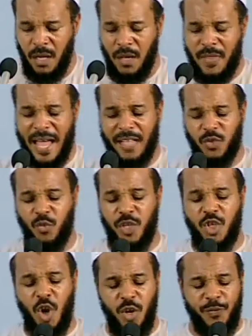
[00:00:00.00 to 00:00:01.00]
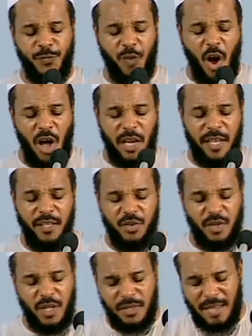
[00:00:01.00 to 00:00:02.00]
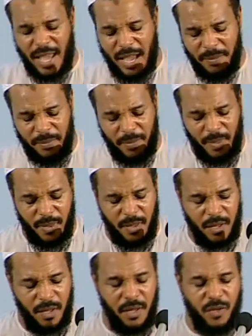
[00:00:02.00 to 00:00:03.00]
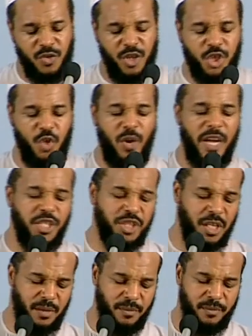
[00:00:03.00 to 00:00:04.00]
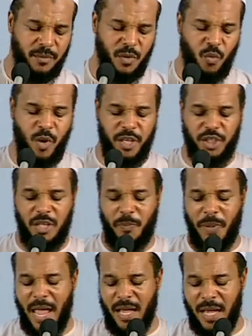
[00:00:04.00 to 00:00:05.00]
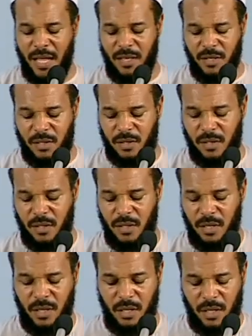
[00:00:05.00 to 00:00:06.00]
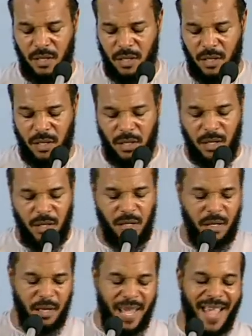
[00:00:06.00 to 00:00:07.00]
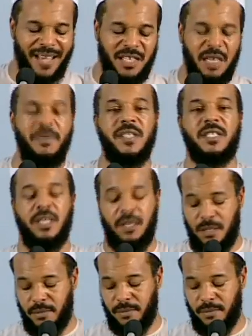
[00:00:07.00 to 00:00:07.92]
that we don't fall into the same situation which the pagans exhibited